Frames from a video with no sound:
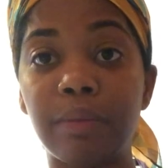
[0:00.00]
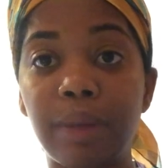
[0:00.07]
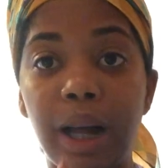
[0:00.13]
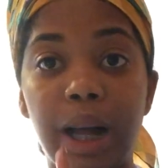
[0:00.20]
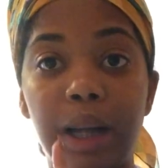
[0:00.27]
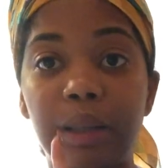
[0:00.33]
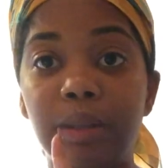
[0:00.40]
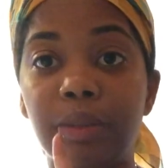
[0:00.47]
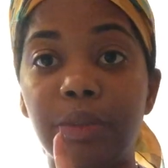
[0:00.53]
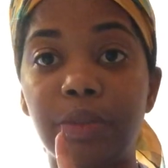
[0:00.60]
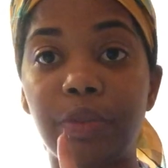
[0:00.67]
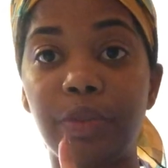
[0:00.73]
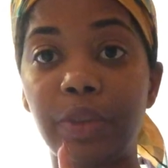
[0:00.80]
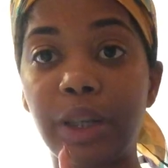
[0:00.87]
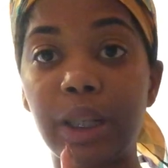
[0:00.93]
but I don't
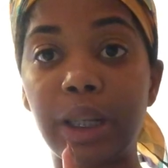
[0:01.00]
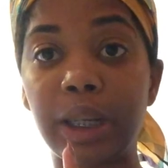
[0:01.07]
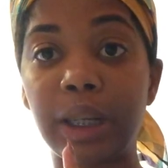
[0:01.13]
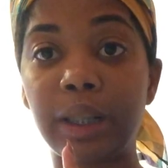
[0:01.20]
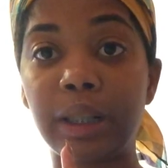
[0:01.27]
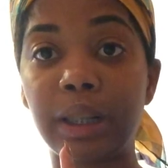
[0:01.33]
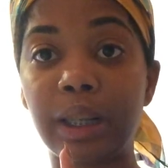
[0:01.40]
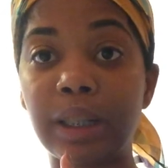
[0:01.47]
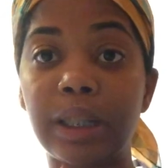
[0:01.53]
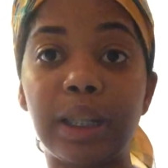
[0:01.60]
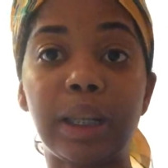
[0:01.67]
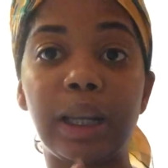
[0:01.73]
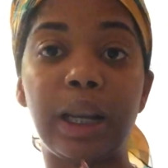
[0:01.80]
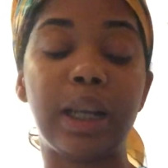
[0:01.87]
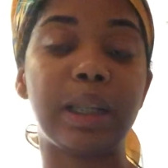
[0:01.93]
feel it
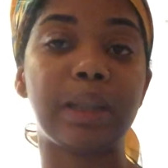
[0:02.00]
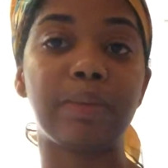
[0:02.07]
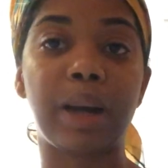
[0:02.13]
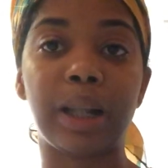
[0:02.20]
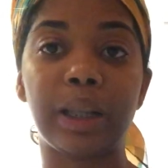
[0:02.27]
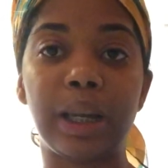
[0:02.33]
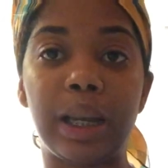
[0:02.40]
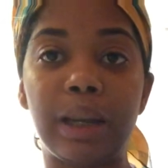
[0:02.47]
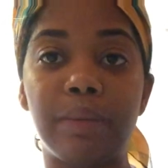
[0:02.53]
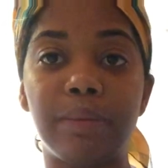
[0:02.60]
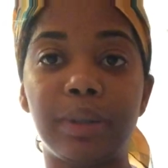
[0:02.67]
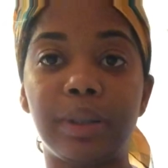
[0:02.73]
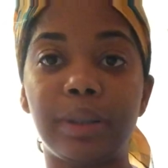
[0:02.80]
until it hits my lip